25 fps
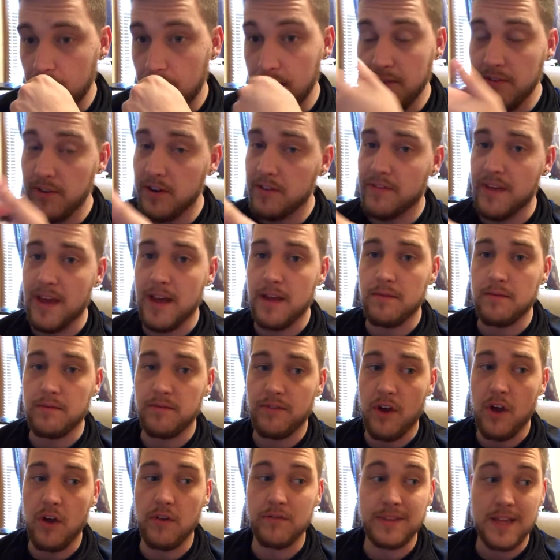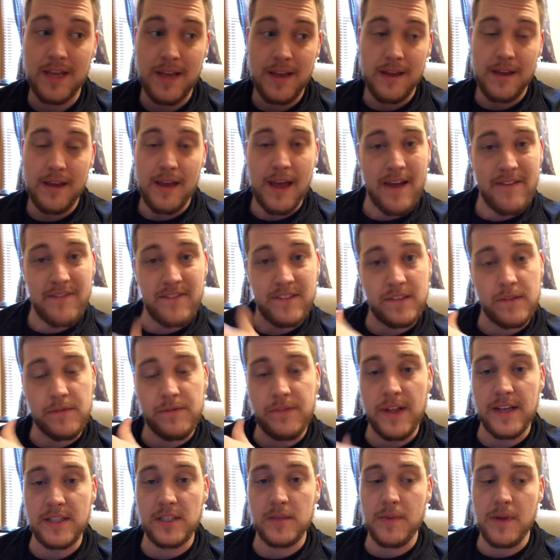even if that involves having some
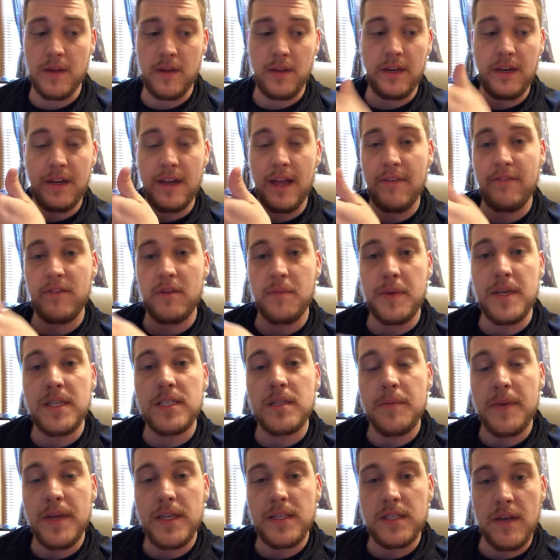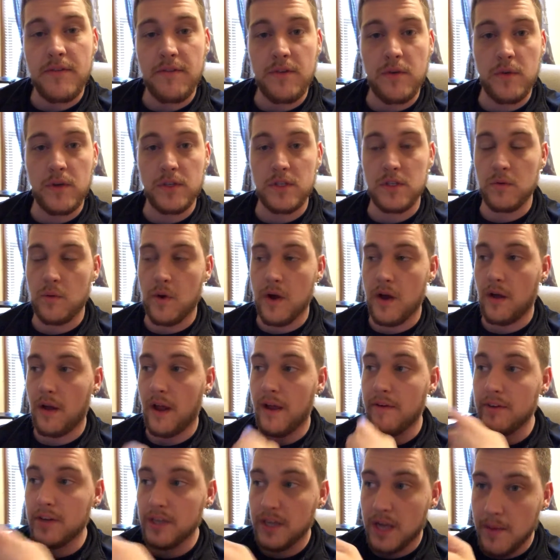flexibility and having a piece of pizza every once in a while,
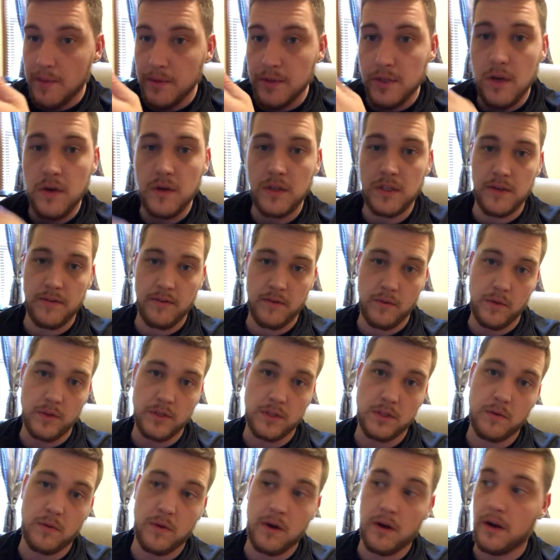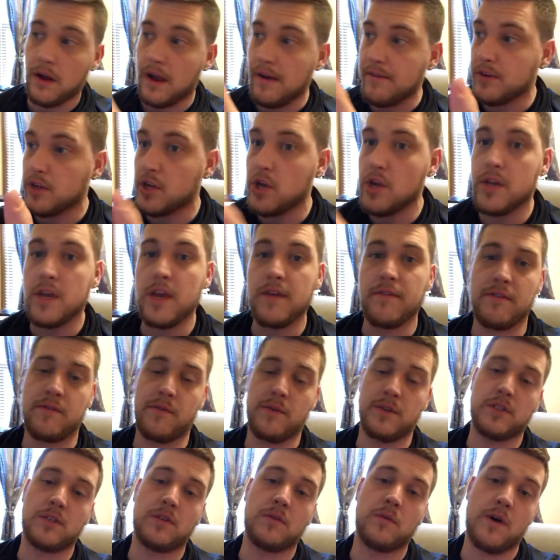having a couple donuts every once in a while, or having a cookie
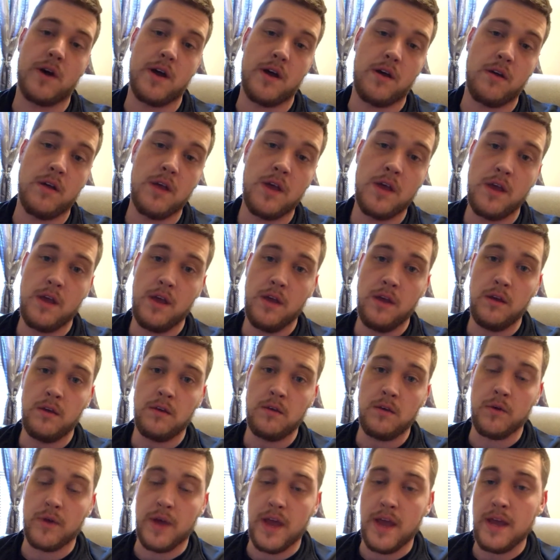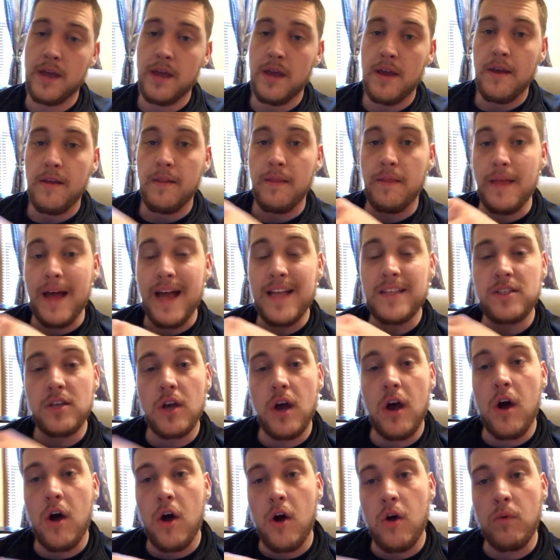every once in a while. Okay?
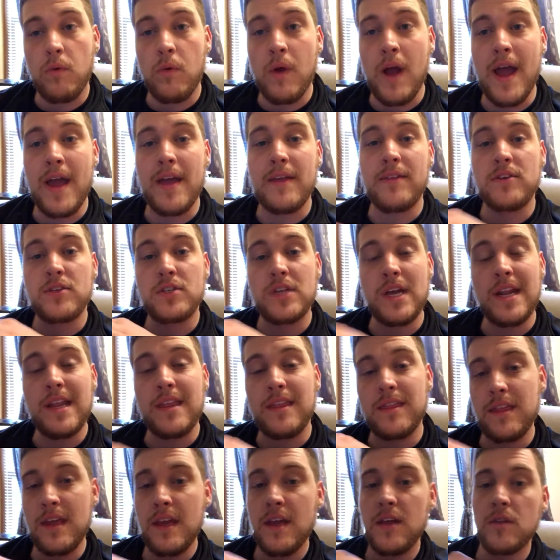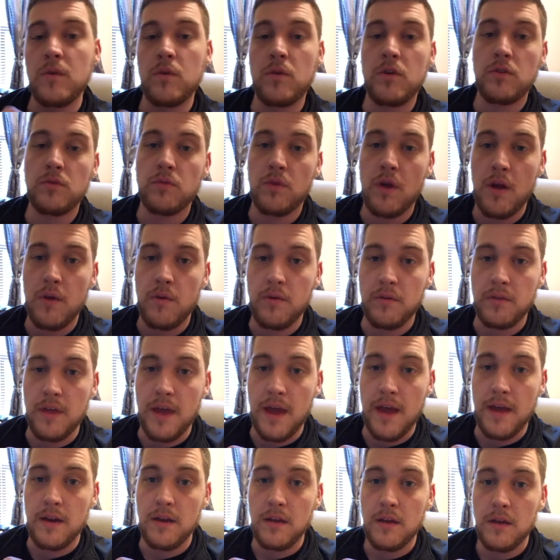That's all right. There's not a thing in the world wrong with
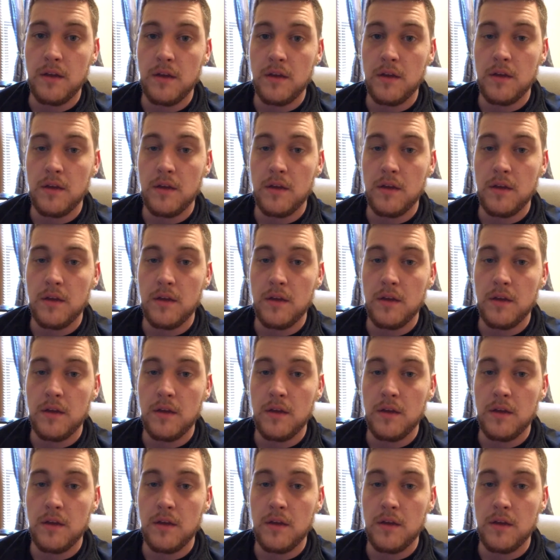that.